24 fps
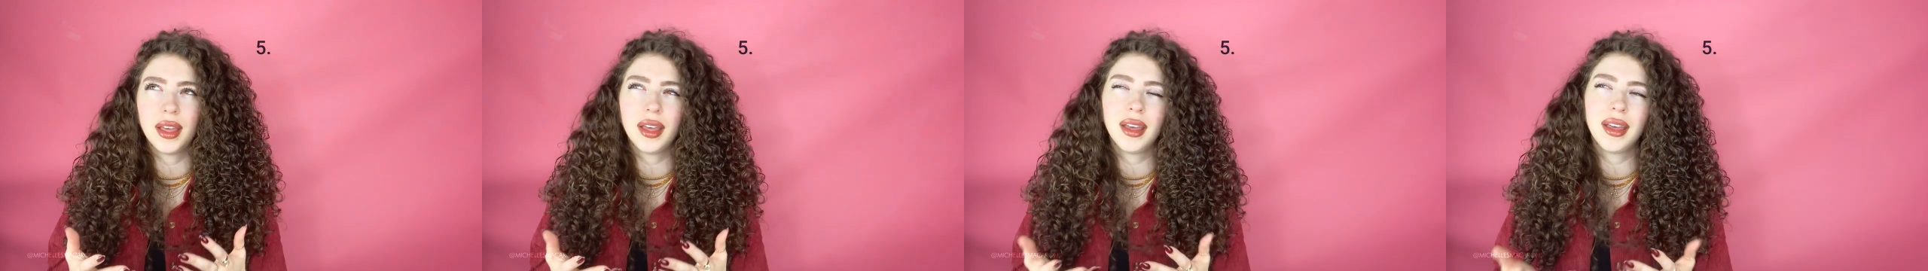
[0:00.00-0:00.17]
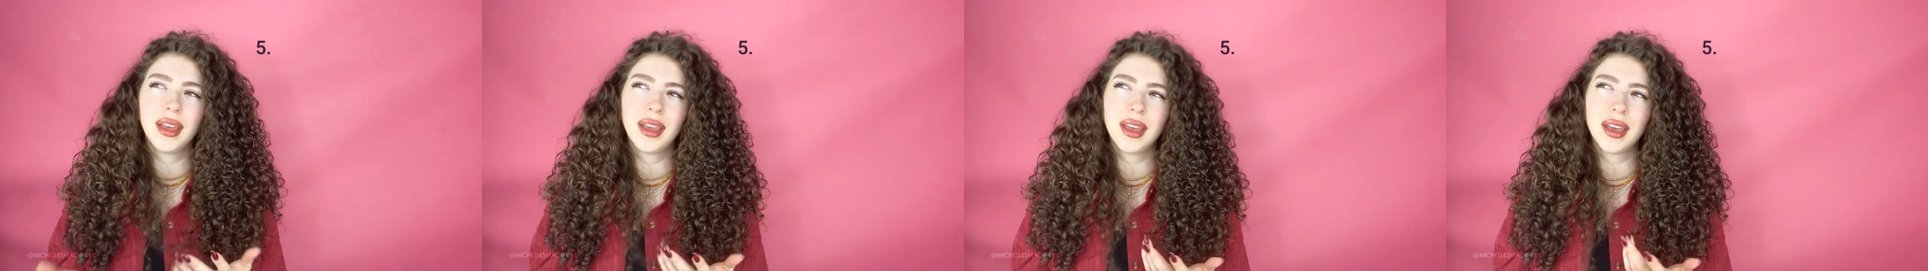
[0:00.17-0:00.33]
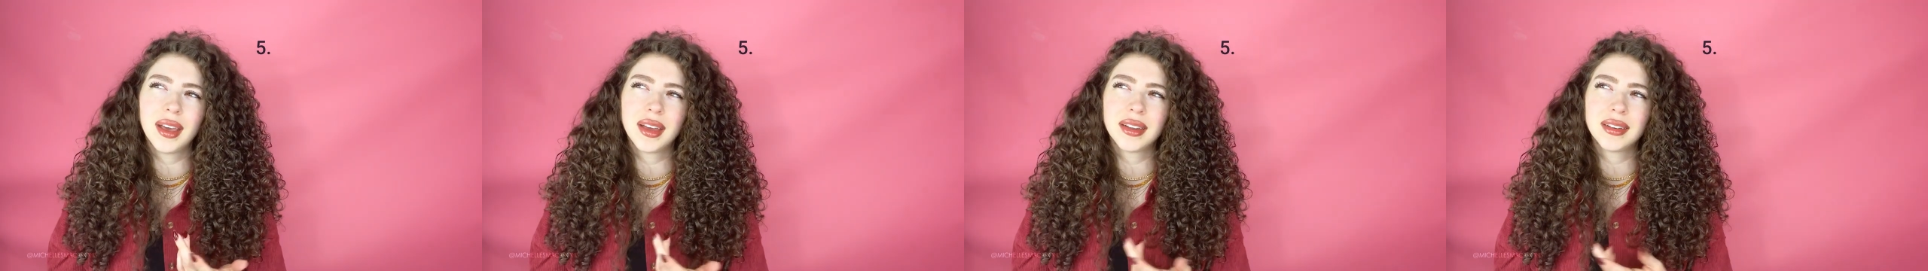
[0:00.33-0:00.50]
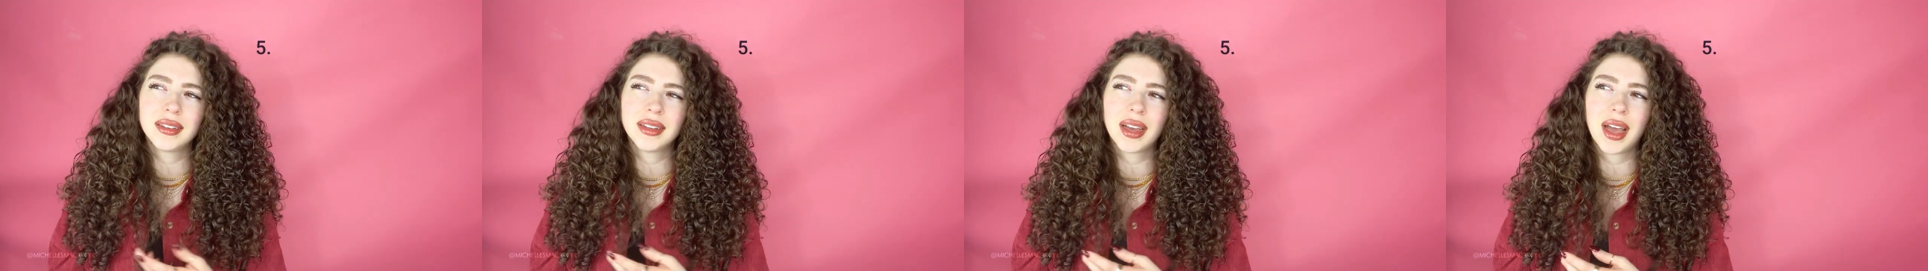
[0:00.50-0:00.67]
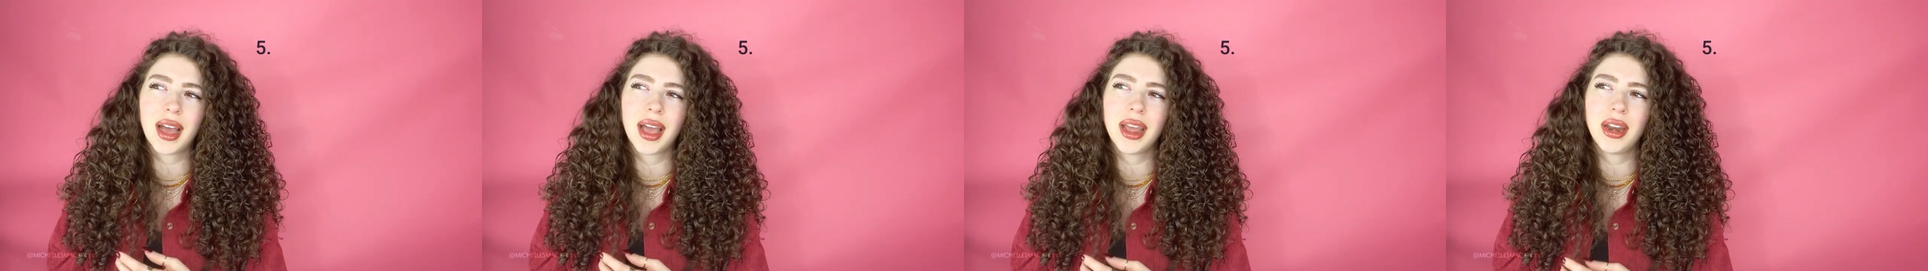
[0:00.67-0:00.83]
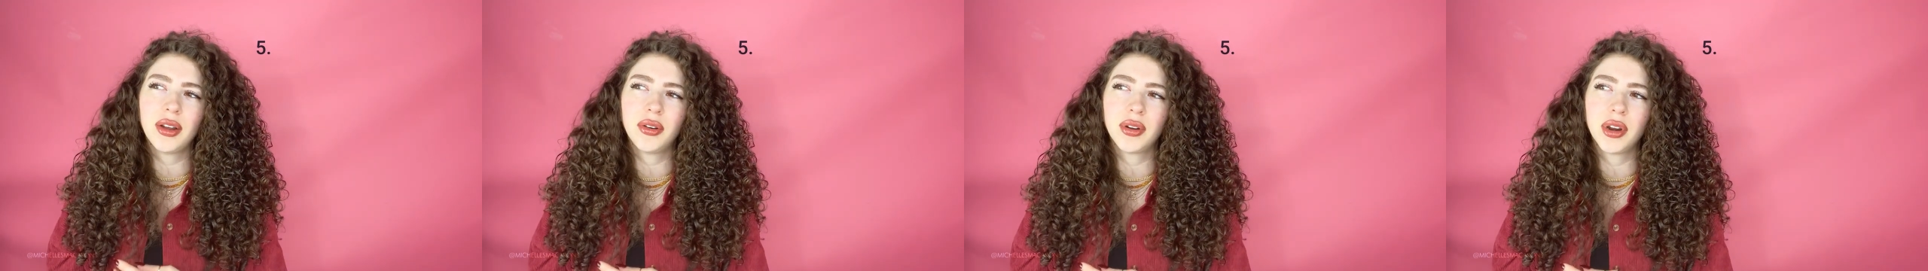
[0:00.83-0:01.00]
And
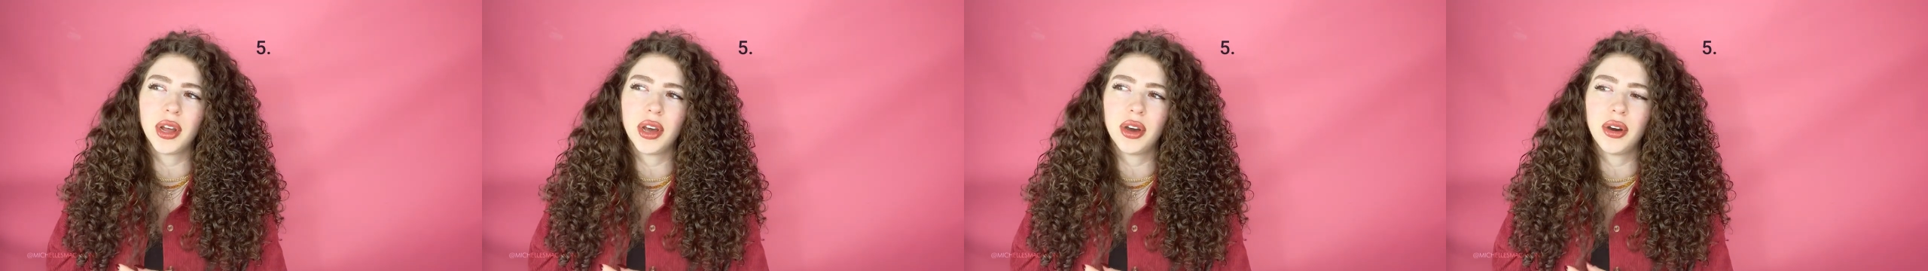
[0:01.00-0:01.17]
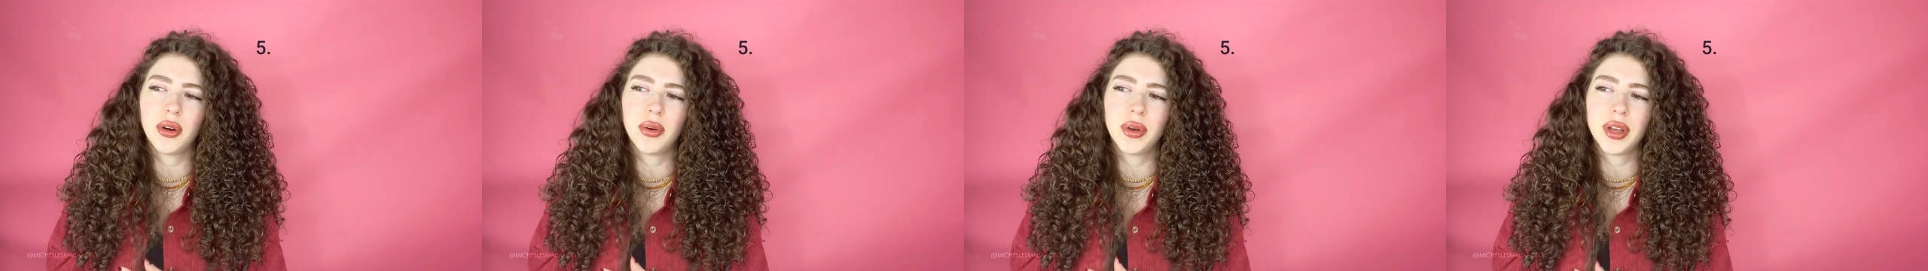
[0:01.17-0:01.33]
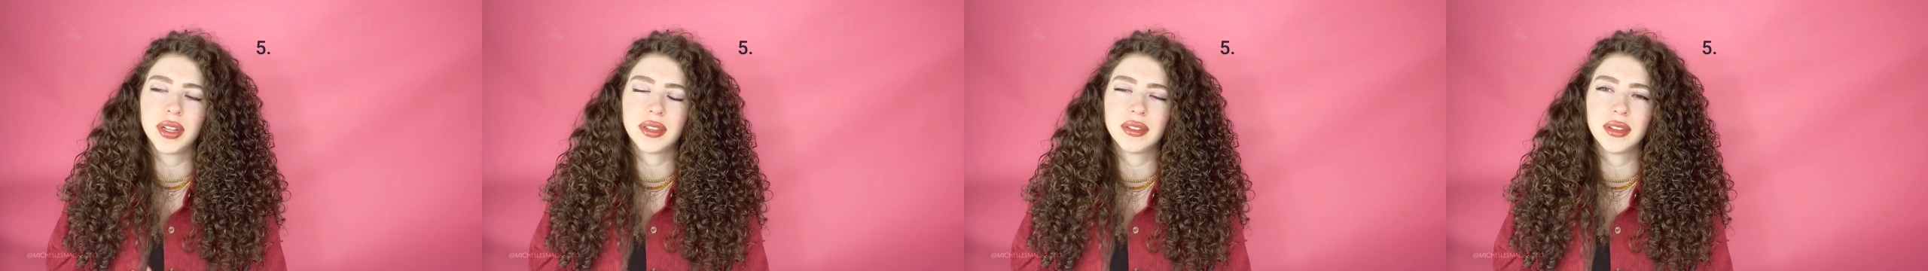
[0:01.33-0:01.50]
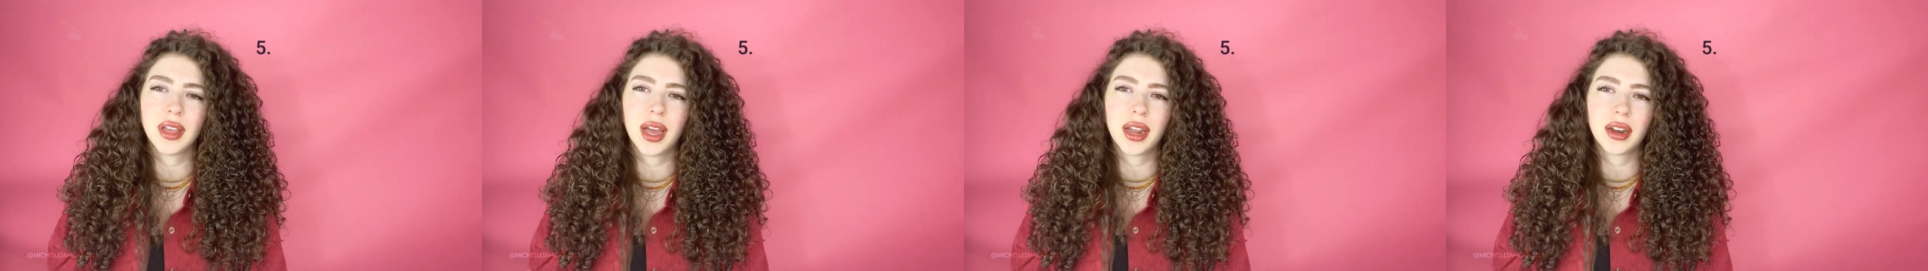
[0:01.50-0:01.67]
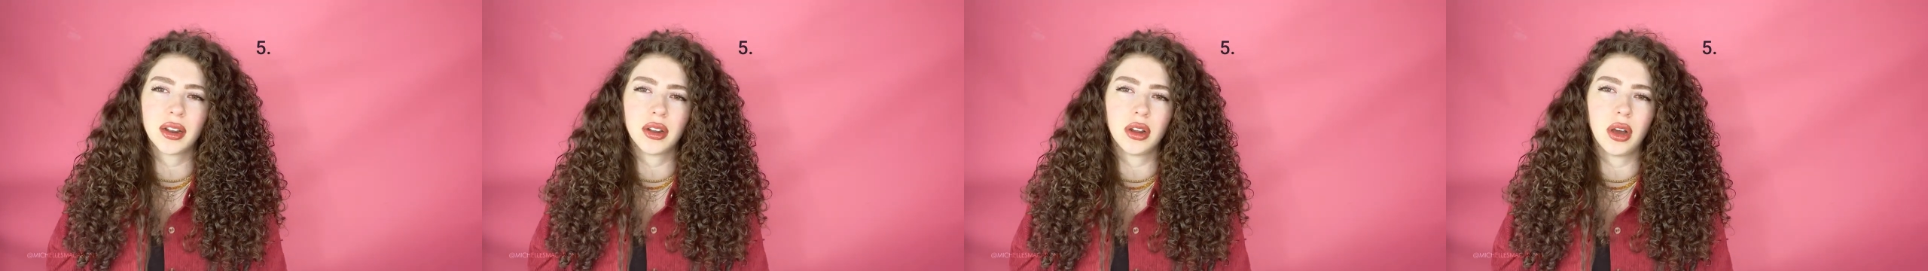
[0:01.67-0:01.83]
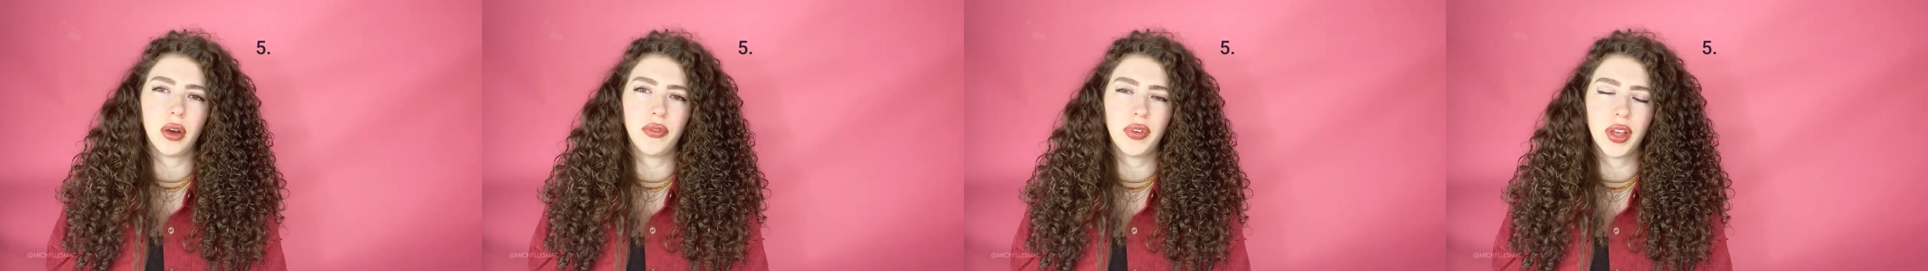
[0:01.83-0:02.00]
I don't know, it's
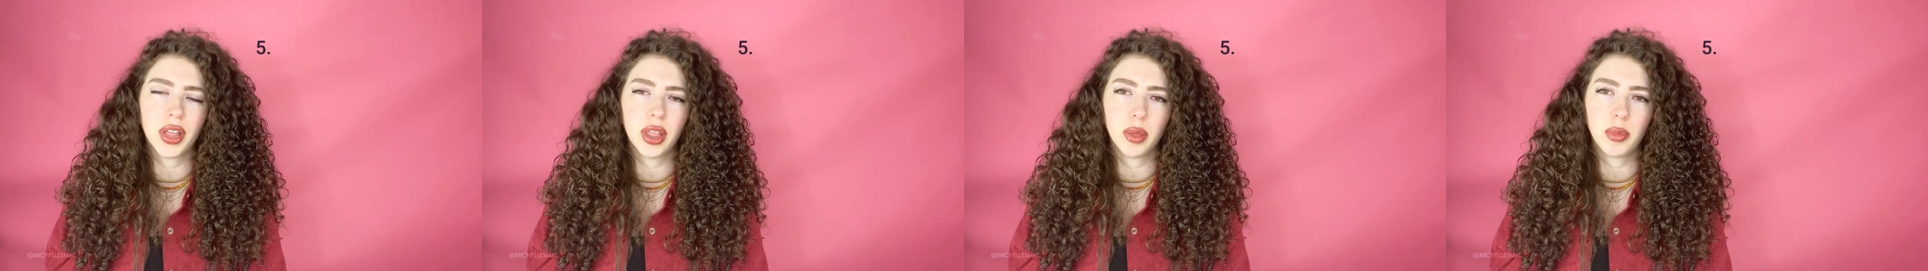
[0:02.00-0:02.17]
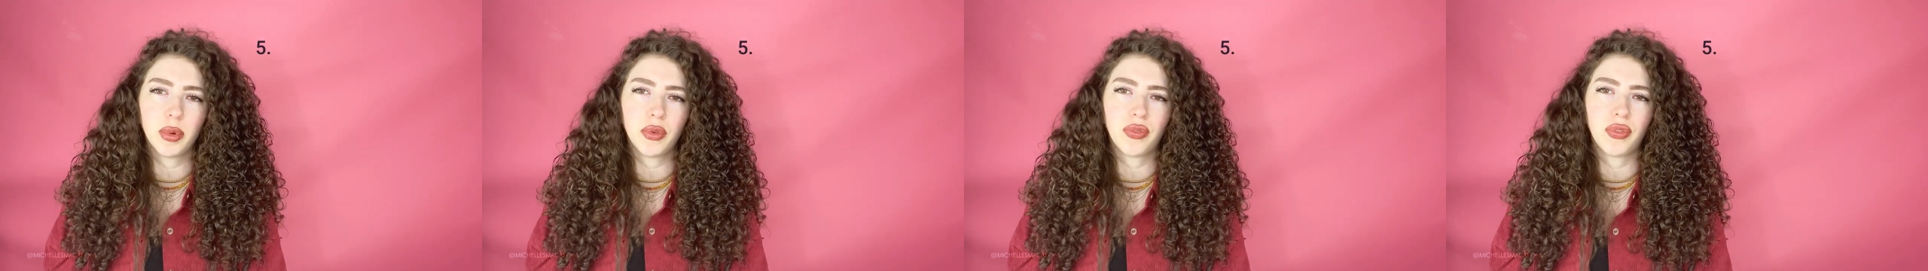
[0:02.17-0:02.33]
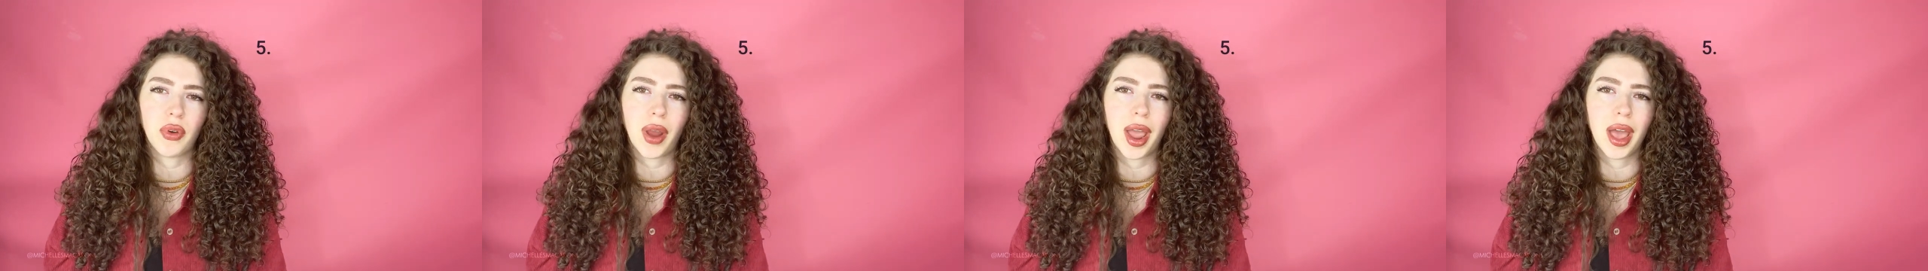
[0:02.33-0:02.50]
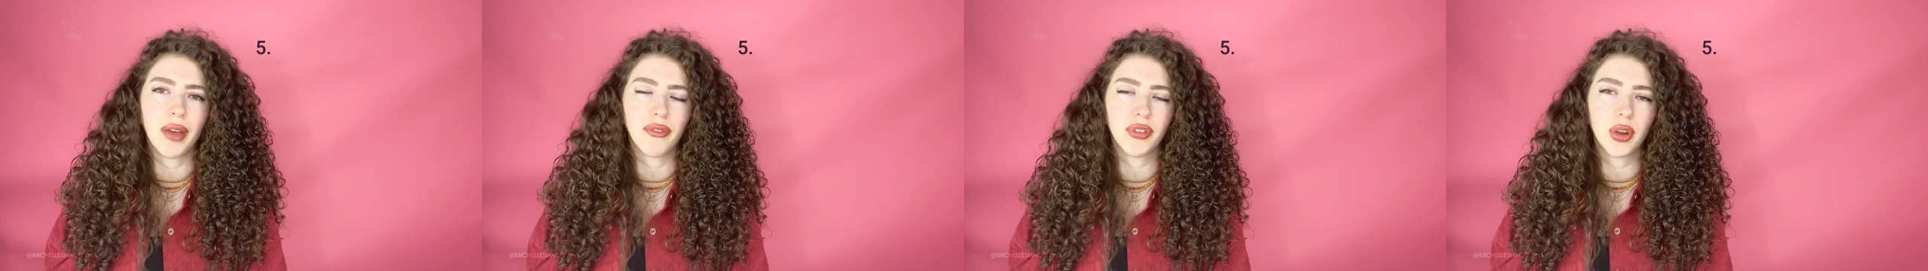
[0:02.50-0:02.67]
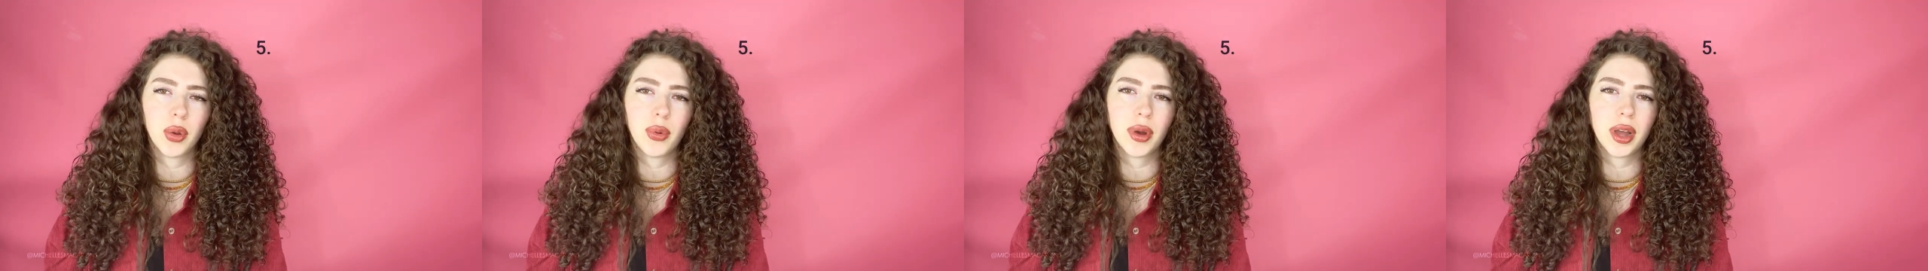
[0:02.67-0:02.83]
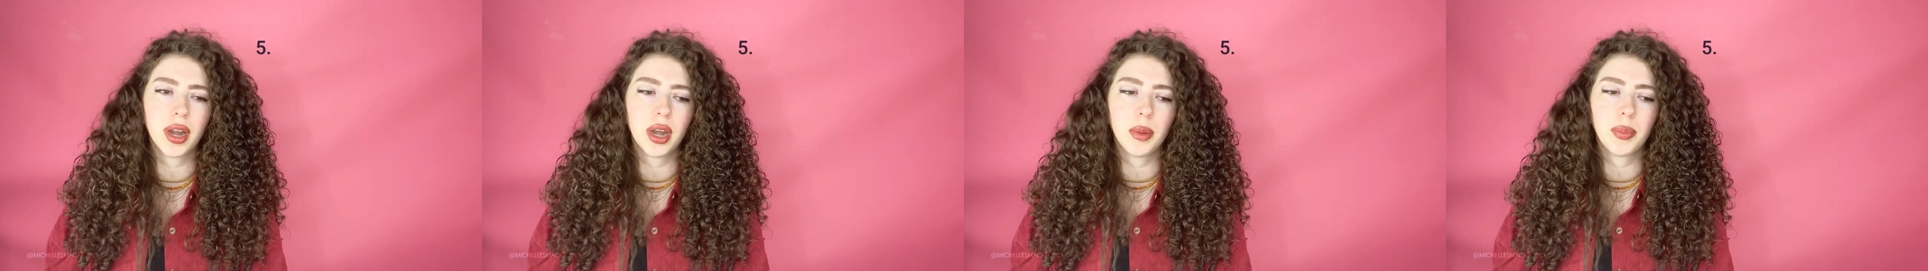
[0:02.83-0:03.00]
not available for
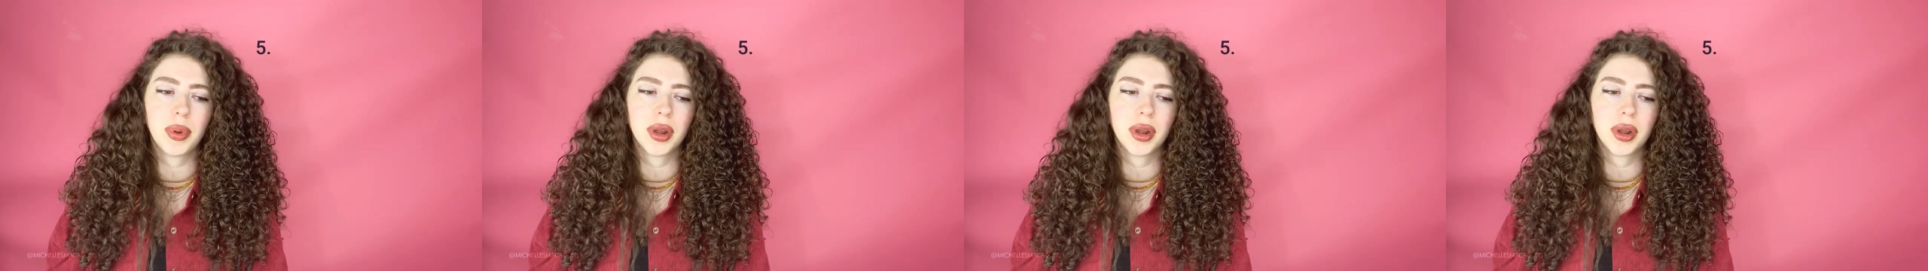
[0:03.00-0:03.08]
everyone,